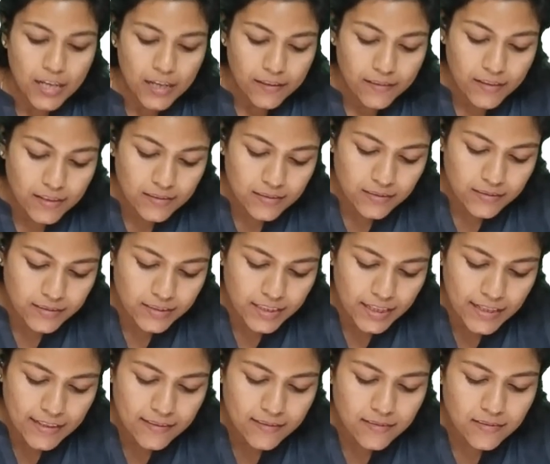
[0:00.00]
there's a
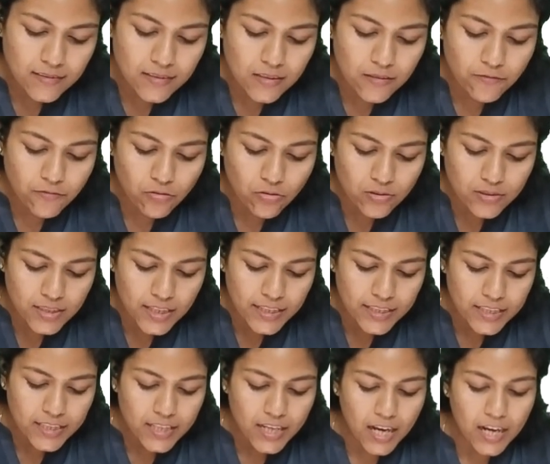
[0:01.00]
dense
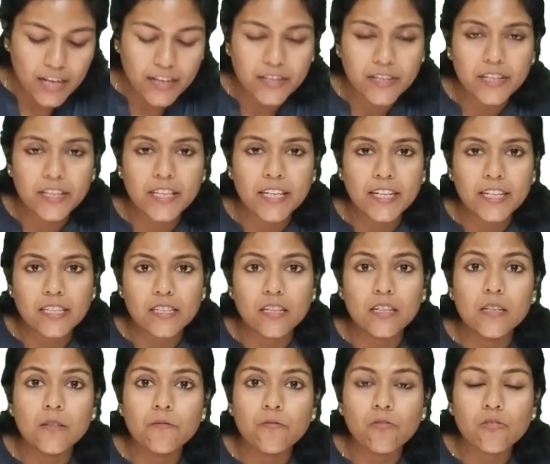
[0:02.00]
lymphocytic aggregate,
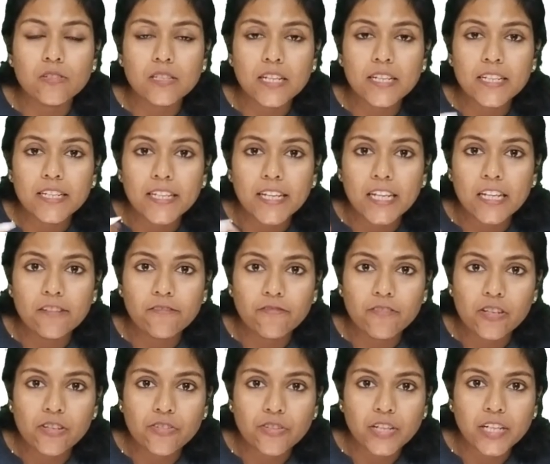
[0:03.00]
lymphocytic
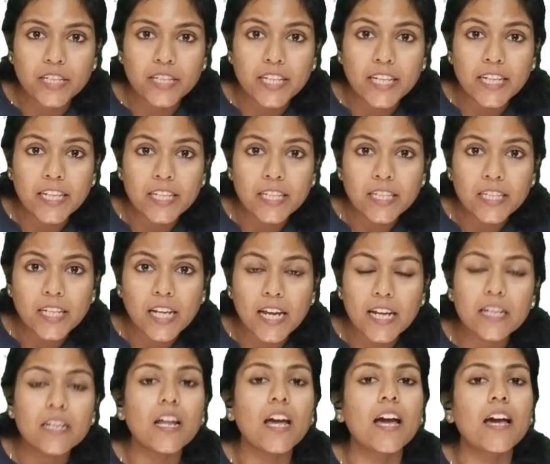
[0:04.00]
infiltrate in
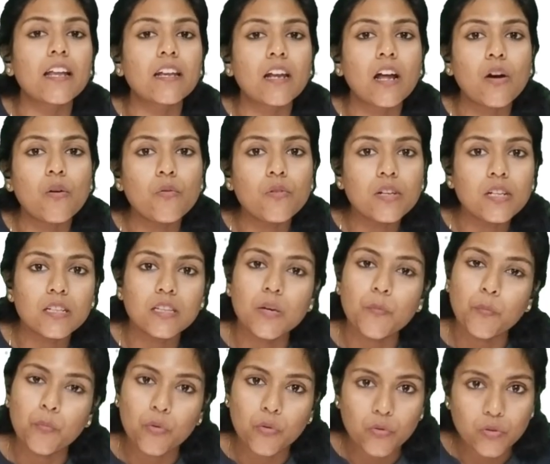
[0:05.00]
and around the
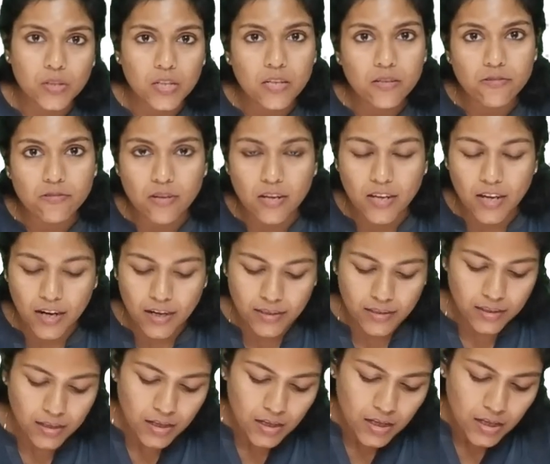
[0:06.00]
portal triad.
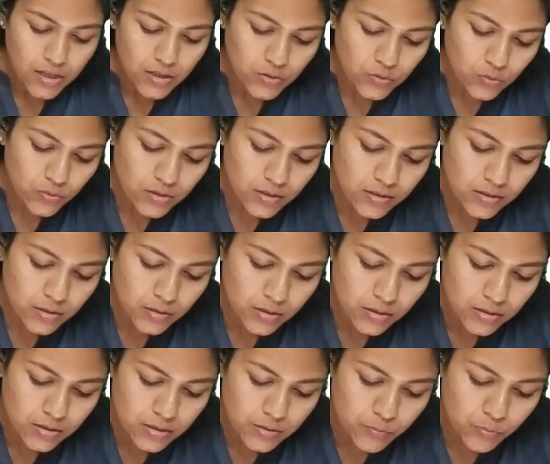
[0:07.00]
So these
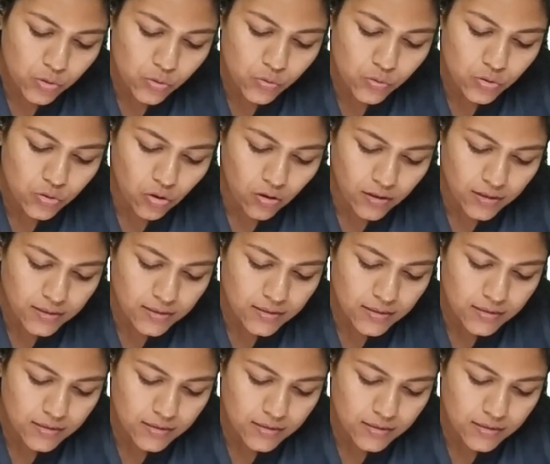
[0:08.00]
blue dots